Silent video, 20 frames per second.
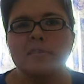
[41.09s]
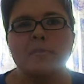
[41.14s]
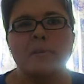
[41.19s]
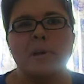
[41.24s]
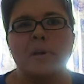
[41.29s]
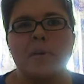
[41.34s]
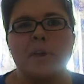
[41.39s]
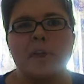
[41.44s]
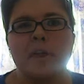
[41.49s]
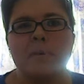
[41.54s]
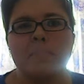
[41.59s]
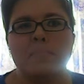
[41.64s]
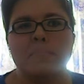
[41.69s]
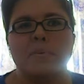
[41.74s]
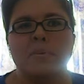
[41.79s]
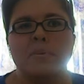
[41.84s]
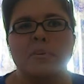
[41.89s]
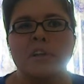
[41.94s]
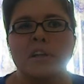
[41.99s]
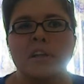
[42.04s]
throughout
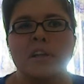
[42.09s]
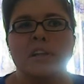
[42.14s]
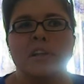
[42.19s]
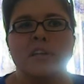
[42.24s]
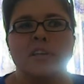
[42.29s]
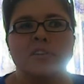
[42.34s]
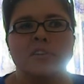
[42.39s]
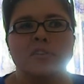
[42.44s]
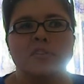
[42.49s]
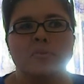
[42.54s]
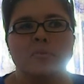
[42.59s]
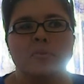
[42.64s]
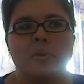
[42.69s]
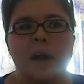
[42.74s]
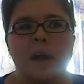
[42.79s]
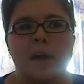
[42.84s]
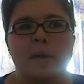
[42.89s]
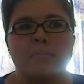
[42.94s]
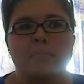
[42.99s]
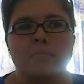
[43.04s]
April
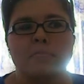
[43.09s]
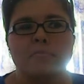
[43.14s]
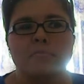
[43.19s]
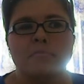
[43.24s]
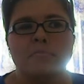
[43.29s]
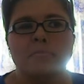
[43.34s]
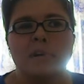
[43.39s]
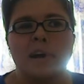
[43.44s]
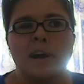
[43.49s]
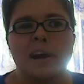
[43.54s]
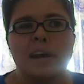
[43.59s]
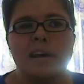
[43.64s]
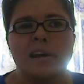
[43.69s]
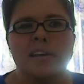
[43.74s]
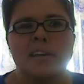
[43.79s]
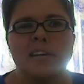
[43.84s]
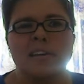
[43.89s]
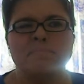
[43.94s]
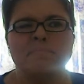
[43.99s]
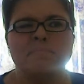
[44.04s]
so um,
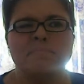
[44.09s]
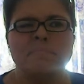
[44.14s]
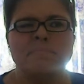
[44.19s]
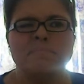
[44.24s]
uh,